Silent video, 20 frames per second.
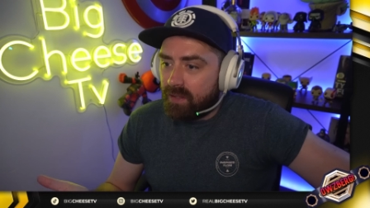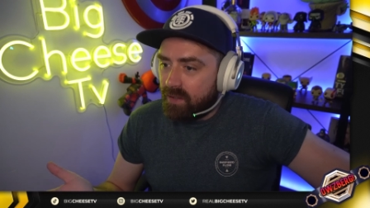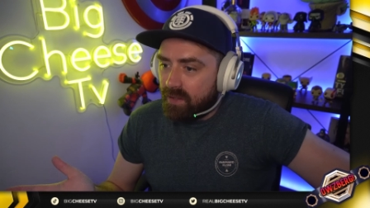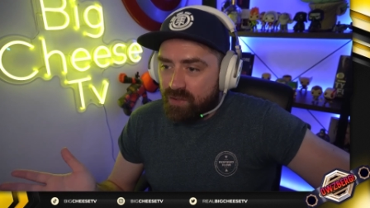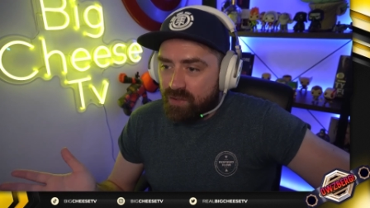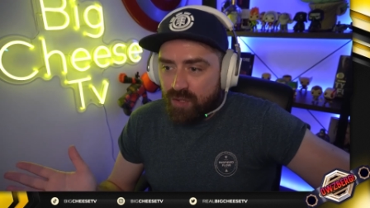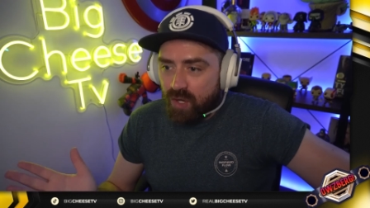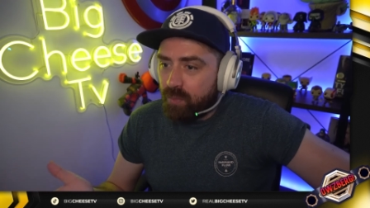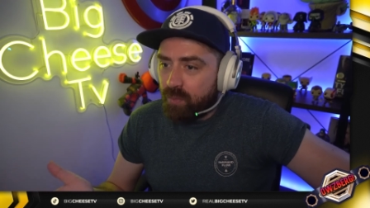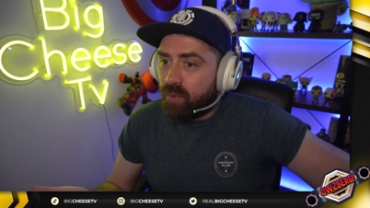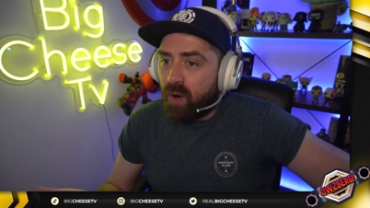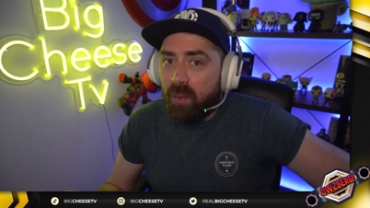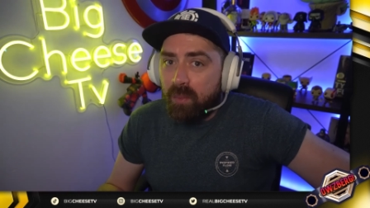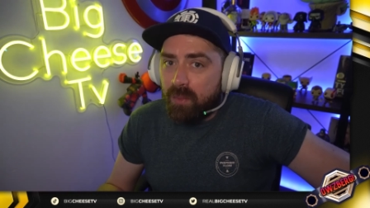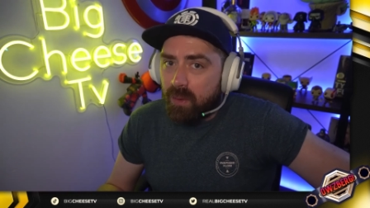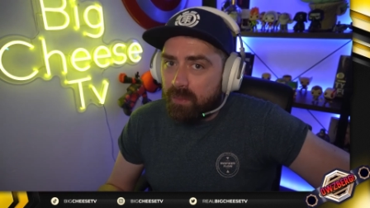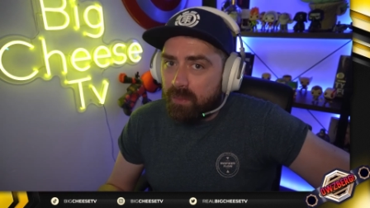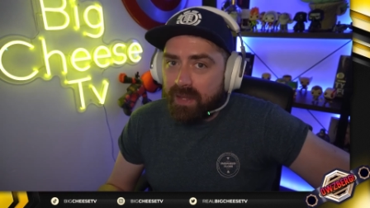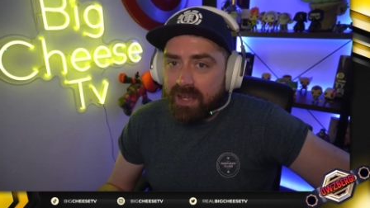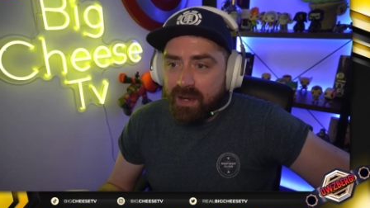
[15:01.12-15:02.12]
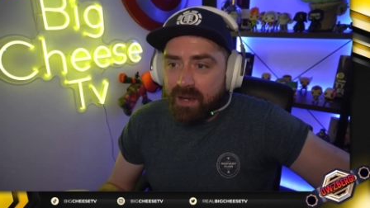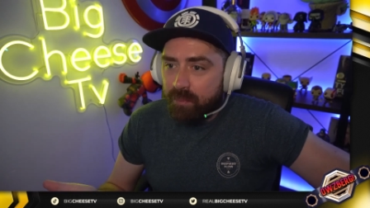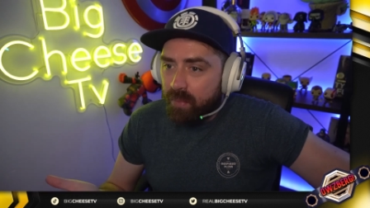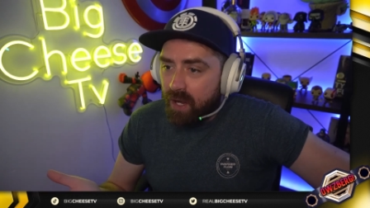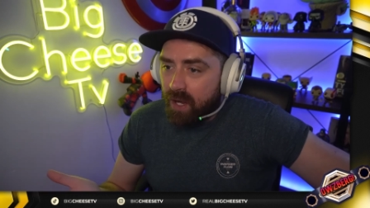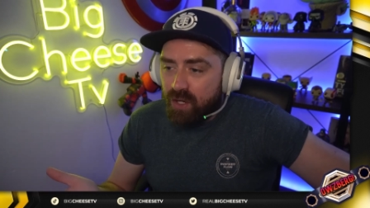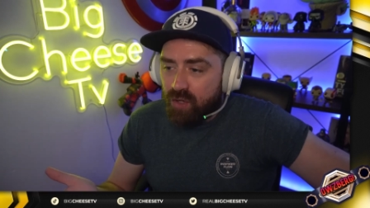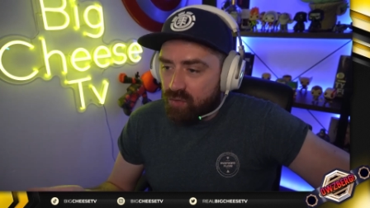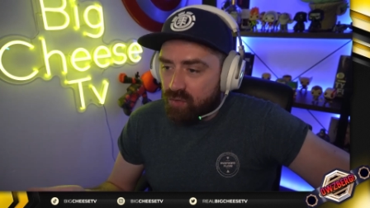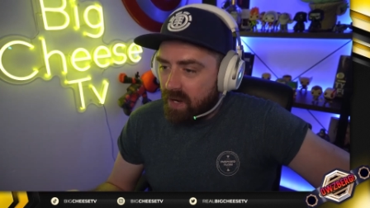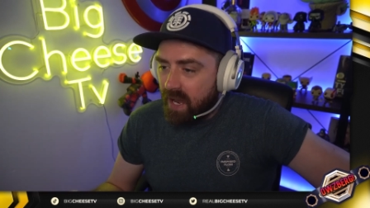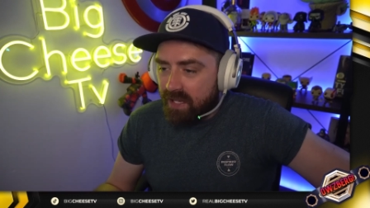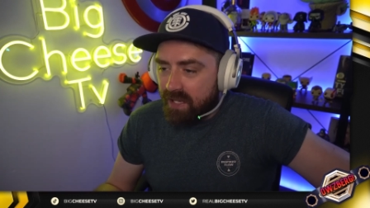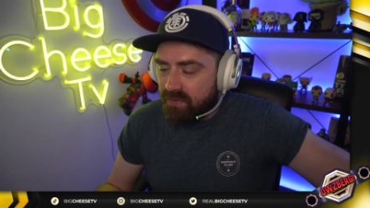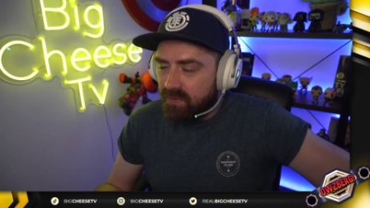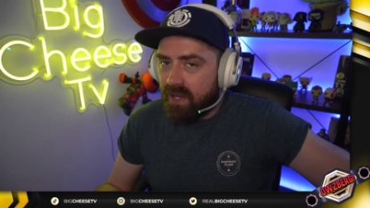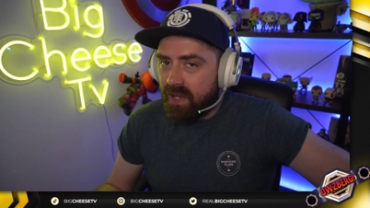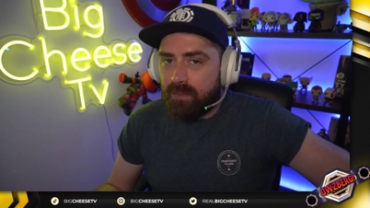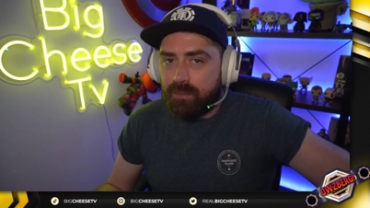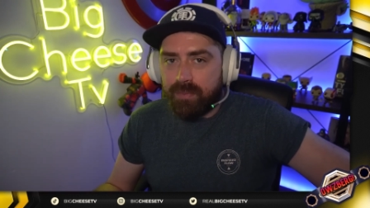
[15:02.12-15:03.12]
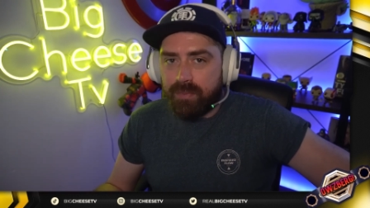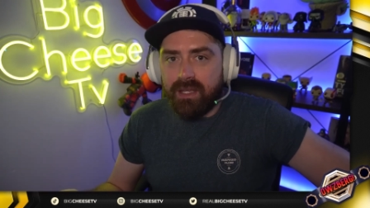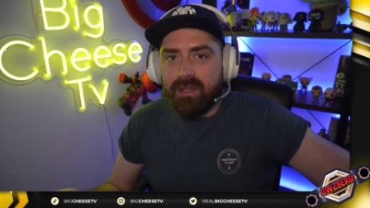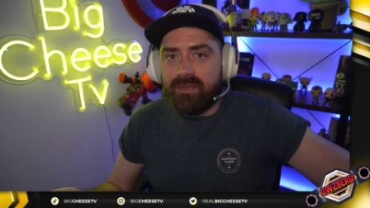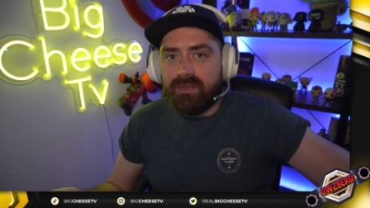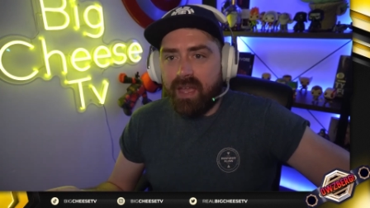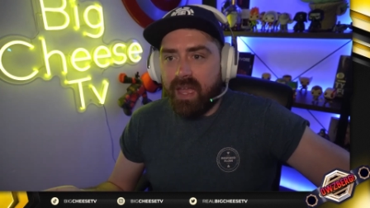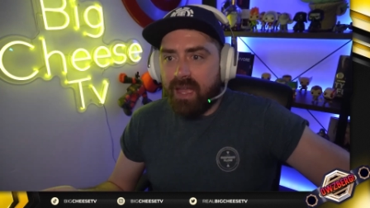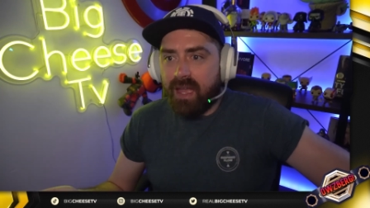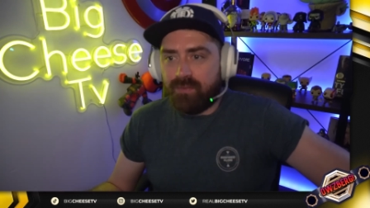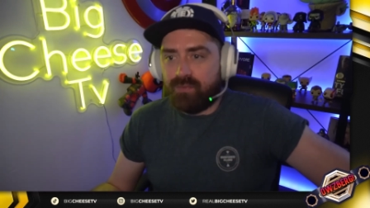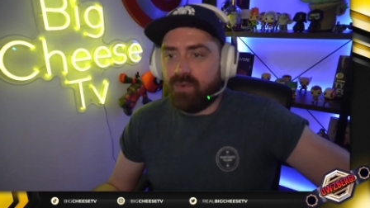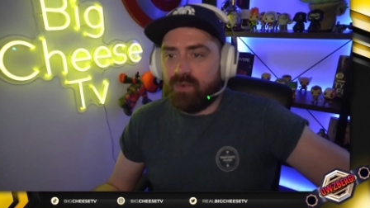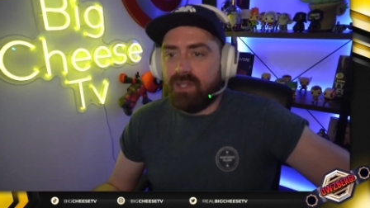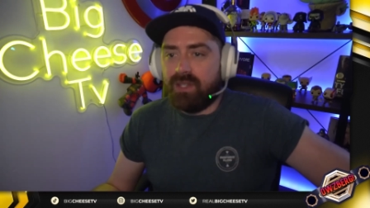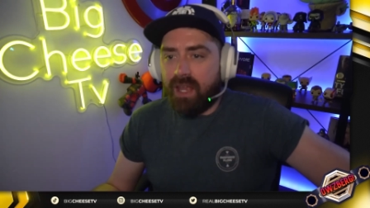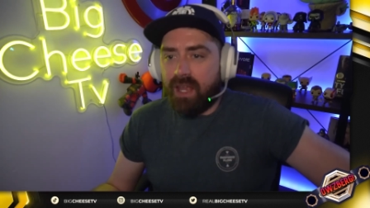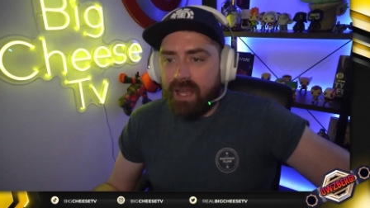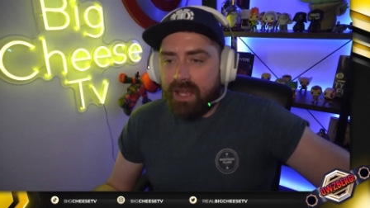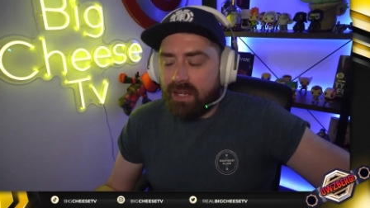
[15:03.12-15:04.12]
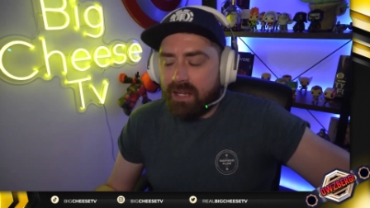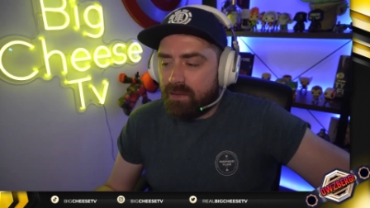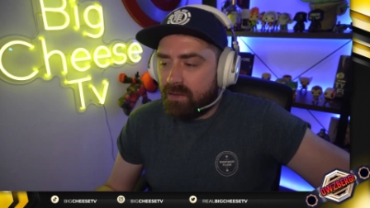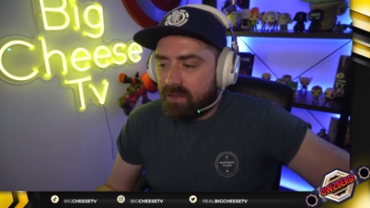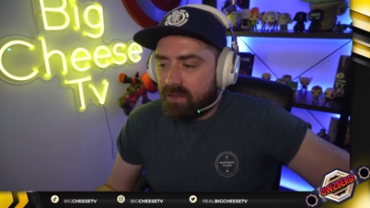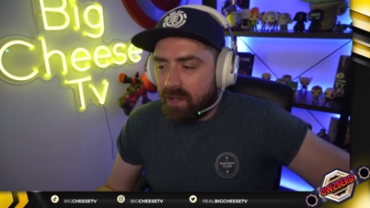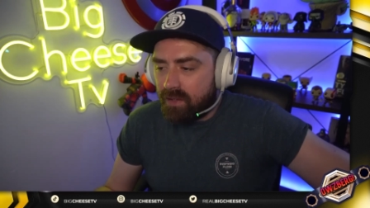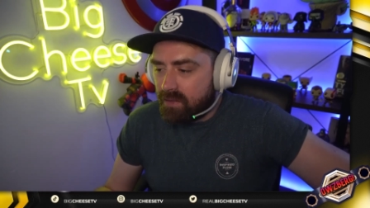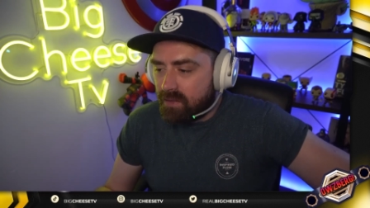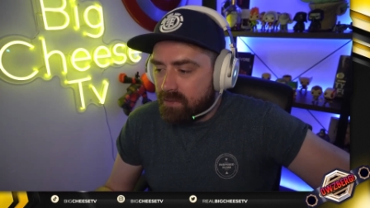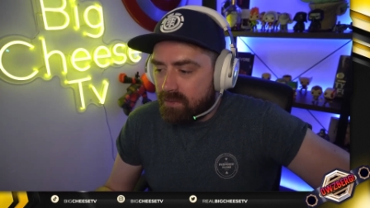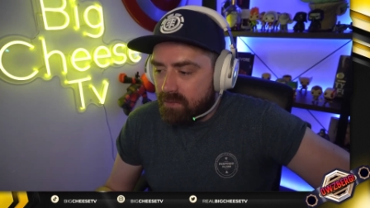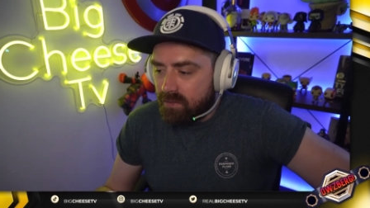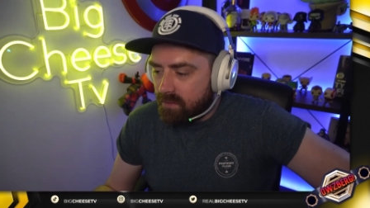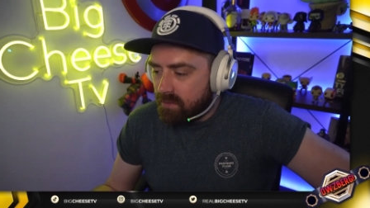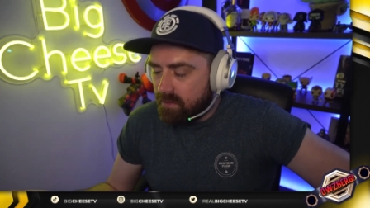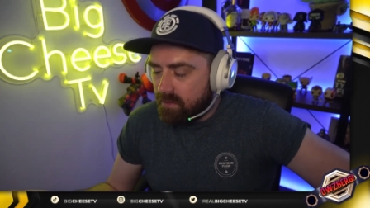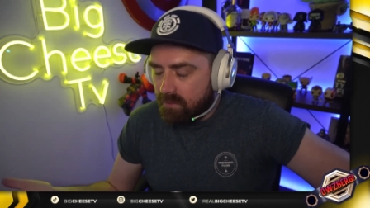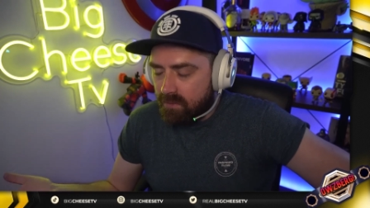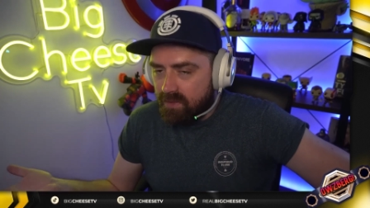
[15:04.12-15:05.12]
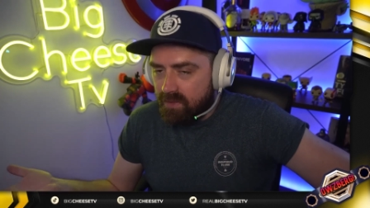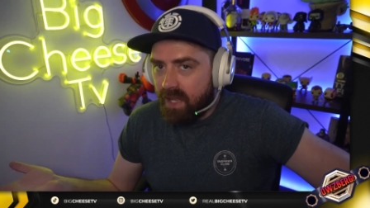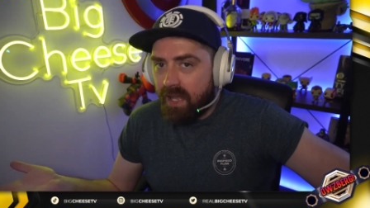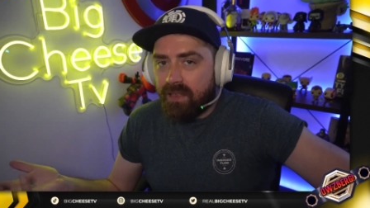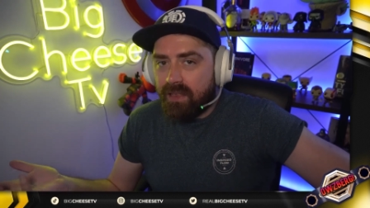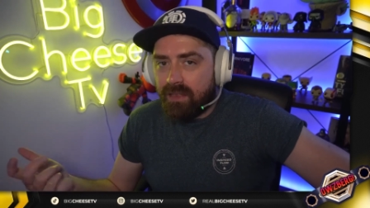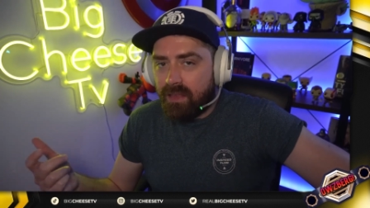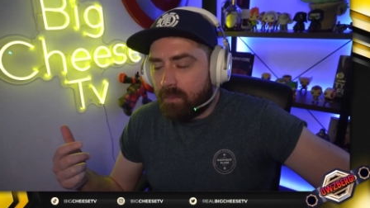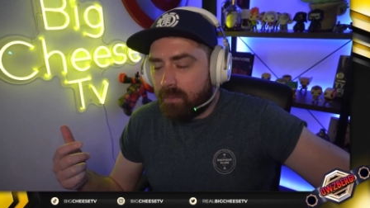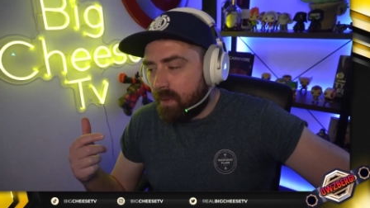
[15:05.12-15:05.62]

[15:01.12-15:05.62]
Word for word: Not a problem. They can buy grass fed beef every day and it doesn't dent them.